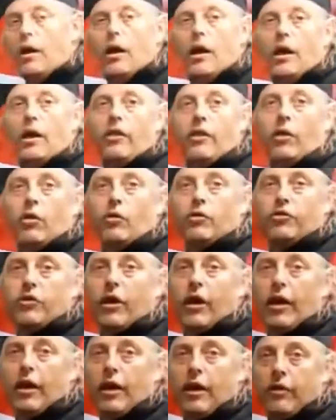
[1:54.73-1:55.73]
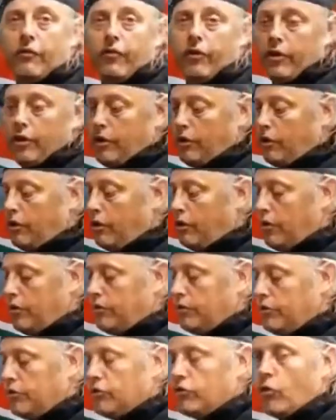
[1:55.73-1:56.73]
and then also I have
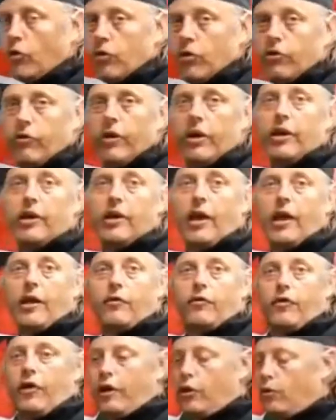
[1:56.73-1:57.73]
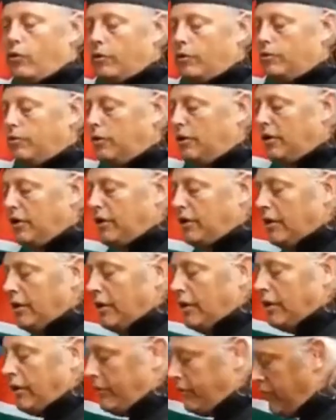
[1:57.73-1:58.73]
just ordinary cake flour.
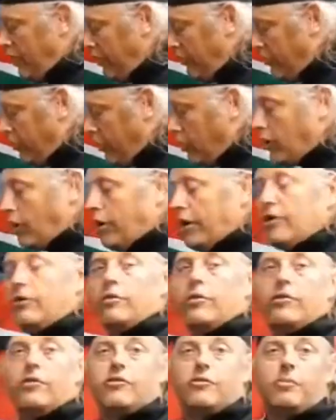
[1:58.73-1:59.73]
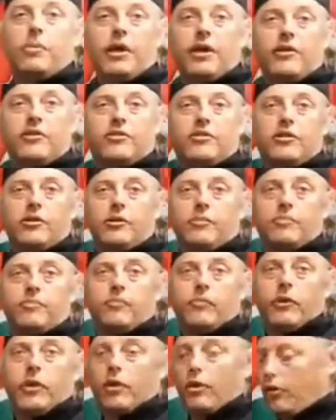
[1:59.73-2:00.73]
That is going to go into this mix.
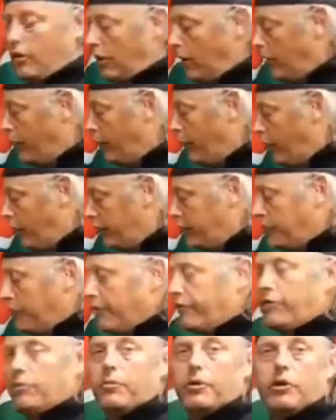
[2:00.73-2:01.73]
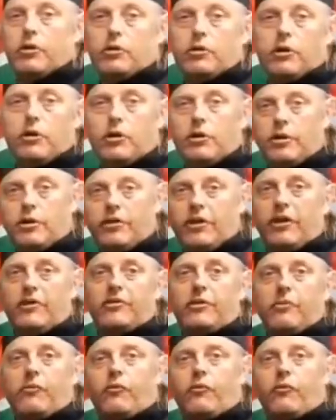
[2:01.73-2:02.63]
First a bit of the milk, then some